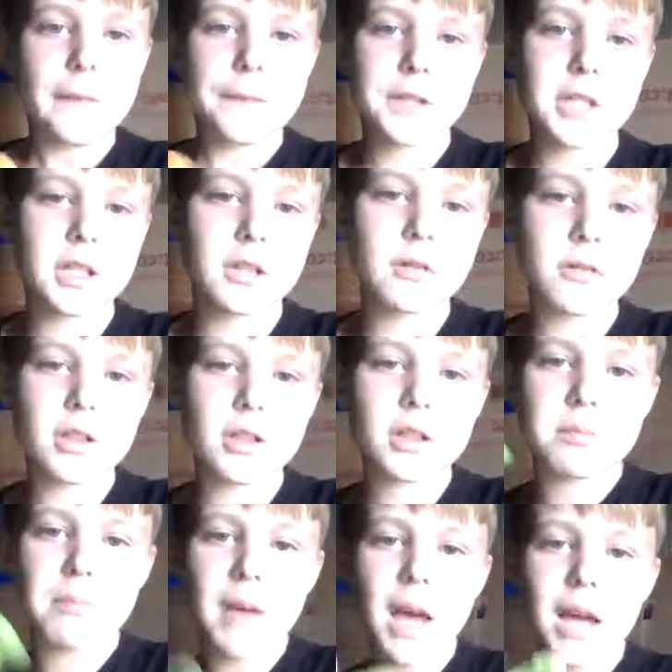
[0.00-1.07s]
She
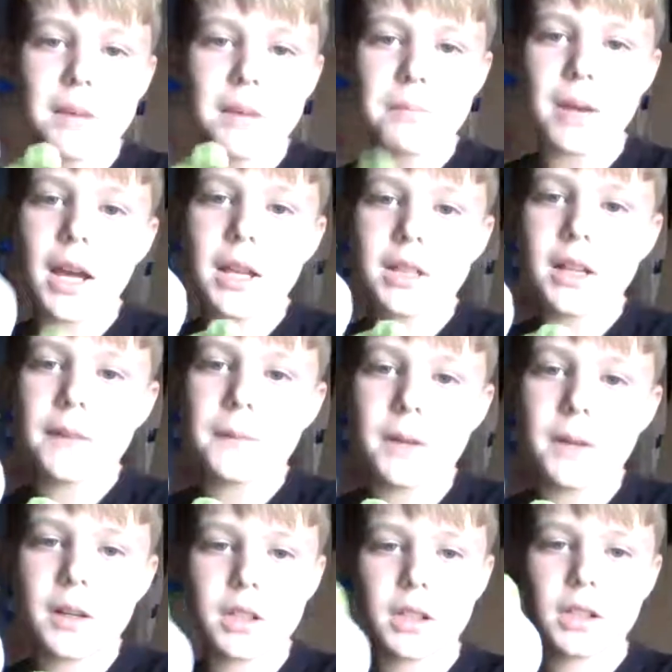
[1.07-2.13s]
was bad, bad,
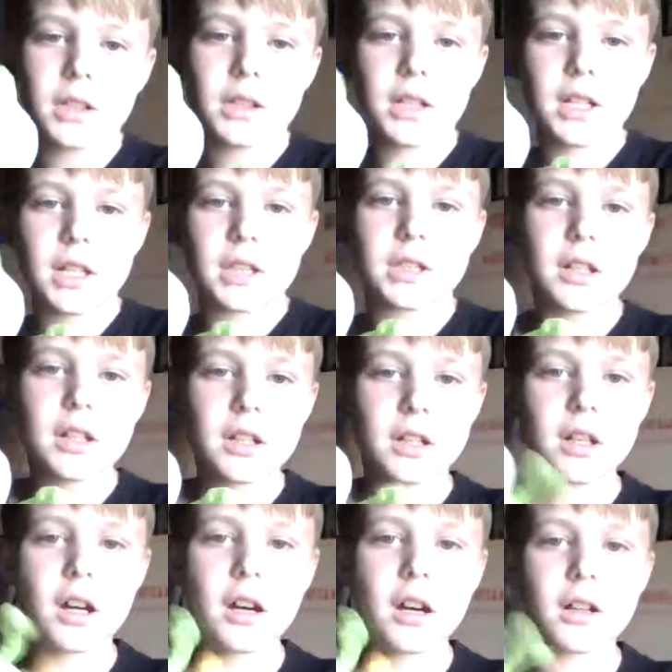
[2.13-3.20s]
nevertheless.
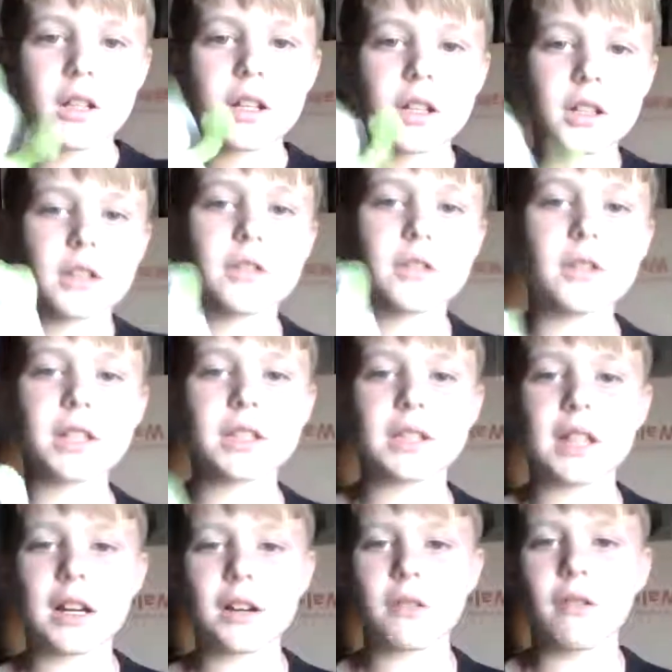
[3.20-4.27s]
Calling it quits
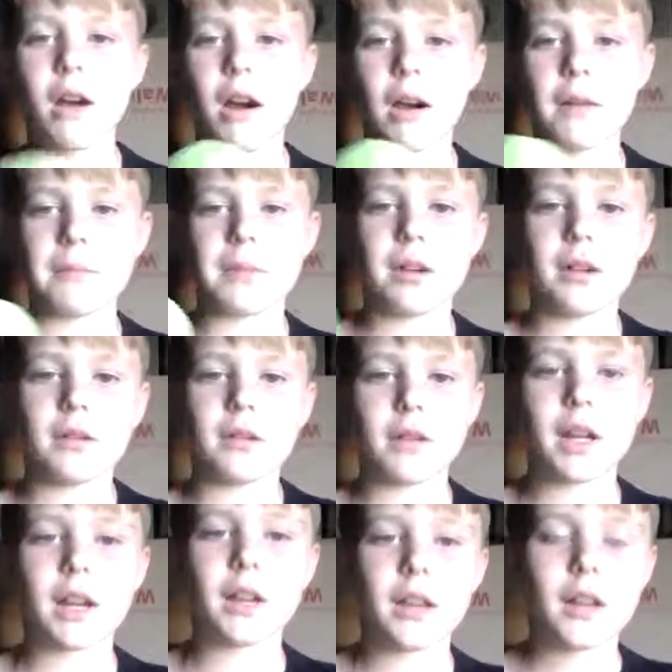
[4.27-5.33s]
now, I'm
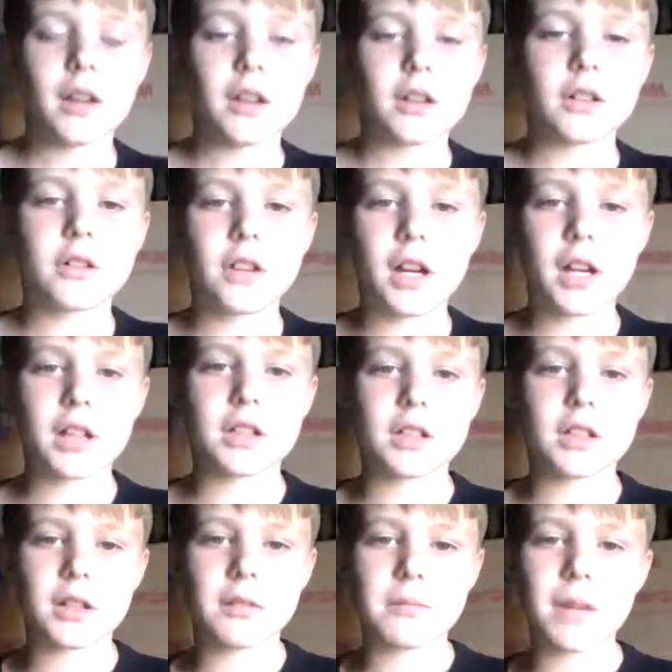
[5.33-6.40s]
wreck. Crash
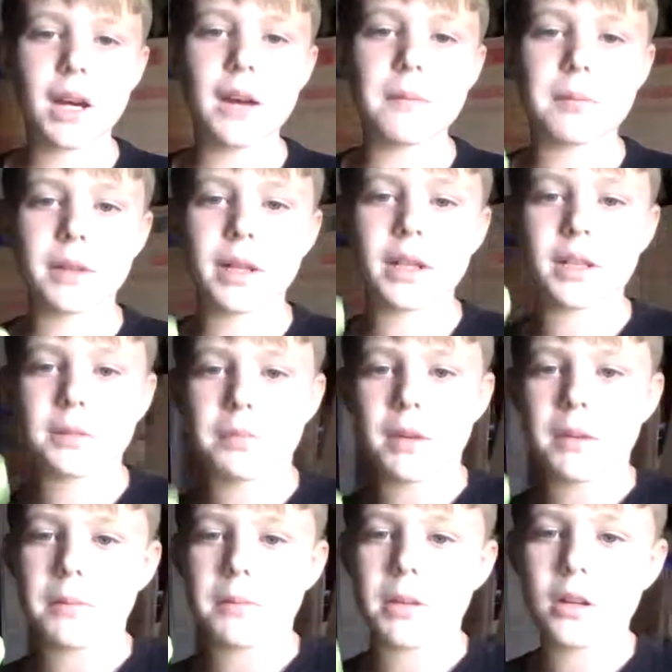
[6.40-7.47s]
at my place,
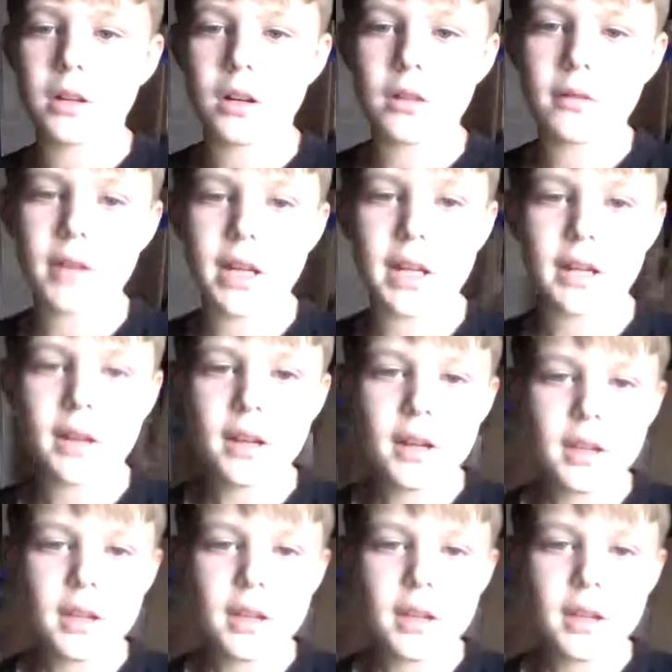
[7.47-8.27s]
baby, you're a right.